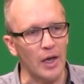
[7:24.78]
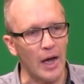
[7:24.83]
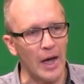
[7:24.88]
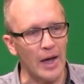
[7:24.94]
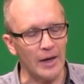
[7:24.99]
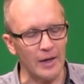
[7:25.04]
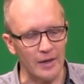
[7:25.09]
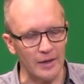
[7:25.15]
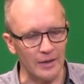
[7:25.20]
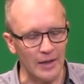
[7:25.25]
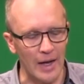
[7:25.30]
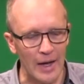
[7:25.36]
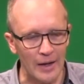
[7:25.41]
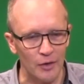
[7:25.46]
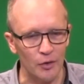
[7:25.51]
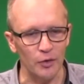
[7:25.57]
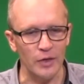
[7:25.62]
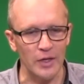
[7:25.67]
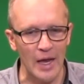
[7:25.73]
I
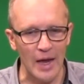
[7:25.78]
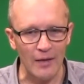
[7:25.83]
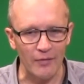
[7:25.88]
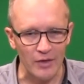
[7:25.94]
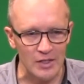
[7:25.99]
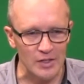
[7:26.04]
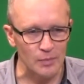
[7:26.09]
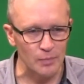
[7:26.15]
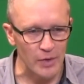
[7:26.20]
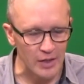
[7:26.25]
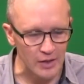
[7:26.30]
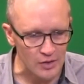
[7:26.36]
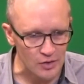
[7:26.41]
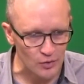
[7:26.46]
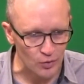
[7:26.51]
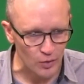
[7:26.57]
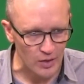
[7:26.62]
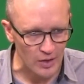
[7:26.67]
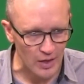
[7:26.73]
not only have this
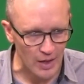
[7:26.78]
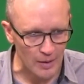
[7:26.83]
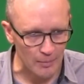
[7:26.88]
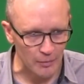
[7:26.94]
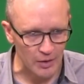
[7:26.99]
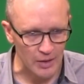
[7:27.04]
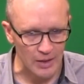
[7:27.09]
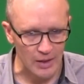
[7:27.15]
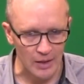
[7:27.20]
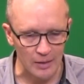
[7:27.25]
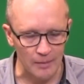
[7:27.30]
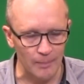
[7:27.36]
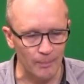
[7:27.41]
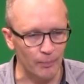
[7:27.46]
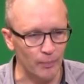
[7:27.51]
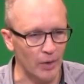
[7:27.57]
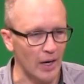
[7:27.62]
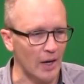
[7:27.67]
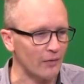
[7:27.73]
ministry that I'm leading,
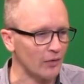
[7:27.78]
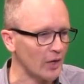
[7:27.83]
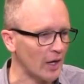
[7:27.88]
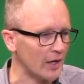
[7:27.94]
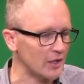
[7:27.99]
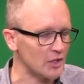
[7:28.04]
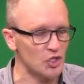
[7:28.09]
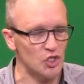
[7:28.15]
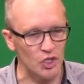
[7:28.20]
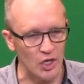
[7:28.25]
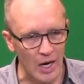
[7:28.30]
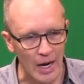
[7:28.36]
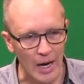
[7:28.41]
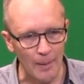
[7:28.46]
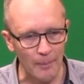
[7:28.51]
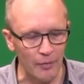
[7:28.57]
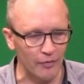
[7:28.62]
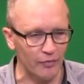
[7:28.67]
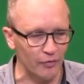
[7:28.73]
but I've got a
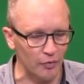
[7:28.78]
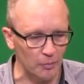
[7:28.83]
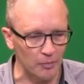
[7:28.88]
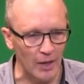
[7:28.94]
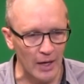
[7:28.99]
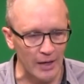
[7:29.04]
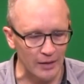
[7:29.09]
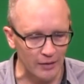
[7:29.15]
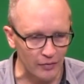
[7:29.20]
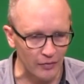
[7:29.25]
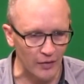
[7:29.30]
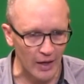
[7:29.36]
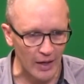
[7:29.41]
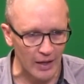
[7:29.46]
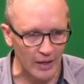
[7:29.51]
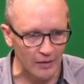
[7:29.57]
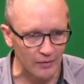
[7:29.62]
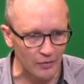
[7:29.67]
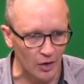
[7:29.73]
job from 9 to
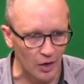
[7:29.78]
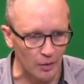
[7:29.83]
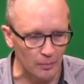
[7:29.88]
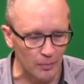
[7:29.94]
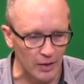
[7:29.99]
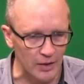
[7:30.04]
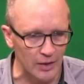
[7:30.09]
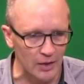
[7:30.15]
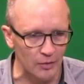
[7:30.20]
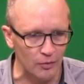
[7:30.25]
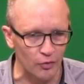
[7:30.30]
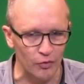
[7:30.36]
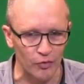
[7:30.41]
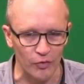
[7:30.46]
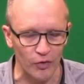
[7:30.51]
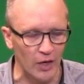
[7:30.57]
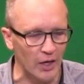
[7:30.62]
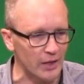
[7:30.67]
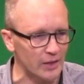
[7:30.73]
5 on Monday through
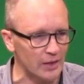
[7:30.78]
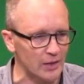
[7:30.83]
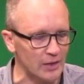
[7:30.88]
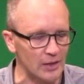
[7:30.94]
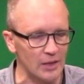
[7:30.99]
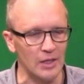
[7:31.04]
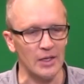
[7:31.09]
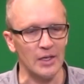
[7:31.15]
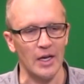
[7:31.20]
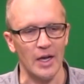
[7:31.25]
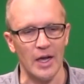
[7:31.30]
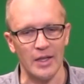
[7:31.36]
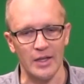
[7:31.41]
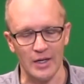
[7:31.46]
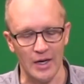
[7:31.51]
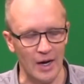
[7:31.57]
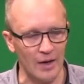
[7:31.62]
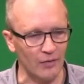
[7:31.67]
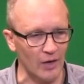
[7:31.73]
Friday. And
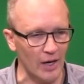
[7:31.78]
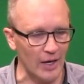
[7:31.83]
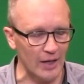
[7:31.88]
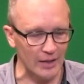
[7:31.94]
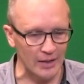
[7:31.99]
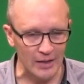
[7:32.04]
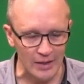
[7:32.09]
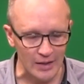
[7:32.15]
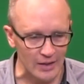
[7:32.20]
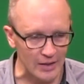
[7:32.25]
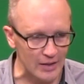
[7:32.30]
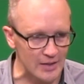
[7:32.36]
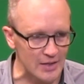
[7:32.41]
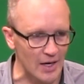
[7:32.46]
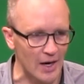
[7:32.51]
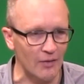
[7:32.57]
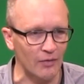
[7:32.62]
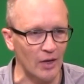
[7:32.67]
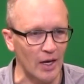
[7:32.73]
then I've got kids
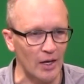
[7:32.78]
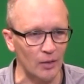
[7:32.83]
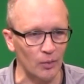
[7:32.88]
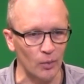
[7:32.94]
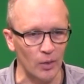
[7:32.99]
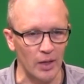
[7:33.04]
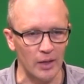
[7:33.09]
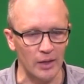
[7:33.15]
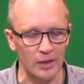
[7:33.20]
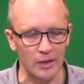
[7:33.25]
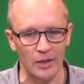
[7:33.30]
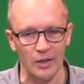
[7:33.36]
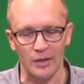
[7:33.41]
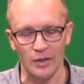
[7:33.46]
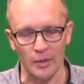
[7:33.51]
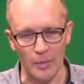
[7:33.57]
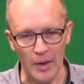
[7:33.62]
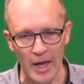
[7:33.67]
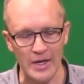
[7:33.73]
that I've got to run
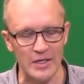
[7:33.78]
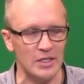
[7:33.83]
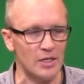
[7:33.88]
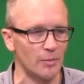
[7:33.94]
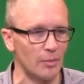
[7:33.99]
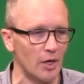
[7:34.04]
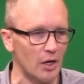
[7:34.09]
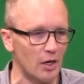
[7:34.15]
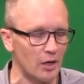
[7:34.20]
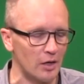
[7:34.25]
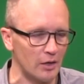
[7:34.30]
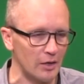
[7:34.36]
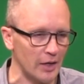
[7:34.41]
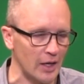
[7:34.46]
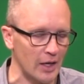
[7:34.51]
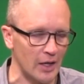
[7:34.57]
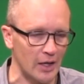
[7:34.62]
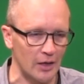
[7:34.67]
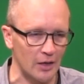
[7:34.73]
to basketball
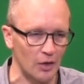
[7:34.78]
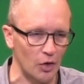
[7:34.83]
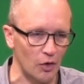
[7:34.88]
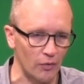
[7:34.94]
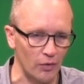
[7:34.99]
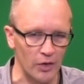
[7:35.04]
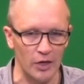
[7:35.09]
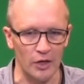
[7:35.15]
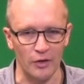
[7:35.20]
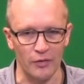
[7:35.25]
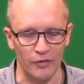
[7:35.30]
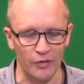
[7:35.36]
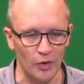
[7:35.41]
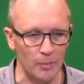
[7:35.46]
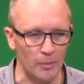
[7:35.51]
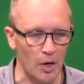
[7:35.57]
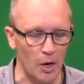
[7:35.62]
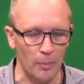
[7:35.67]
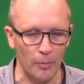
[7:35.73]
and over here to
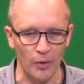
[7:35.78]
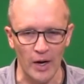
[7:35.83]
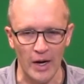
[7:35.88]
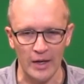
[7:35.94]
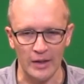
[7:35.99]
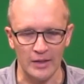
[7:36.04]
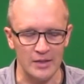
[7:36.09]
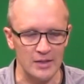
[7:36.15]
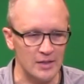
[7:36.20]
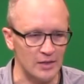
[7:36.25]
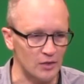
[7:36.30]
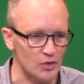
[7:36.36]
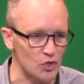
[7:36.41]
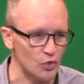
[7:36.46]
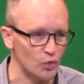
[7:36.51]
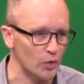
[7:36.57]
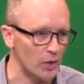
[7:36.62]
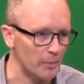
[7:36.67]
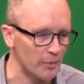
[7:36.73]
football practice and
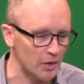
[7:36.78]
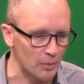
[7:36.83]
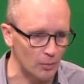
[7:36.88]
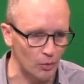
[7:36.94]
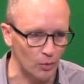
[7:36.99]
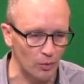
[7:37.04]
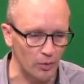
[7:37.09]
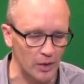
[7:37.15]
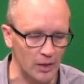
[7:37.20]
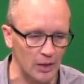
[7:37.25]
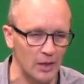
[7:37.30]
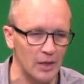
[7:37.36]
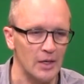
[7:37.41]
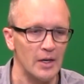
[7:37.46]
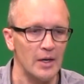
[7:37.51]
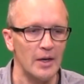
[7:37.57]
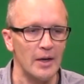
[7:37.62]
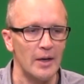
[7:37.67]
swim in the morning.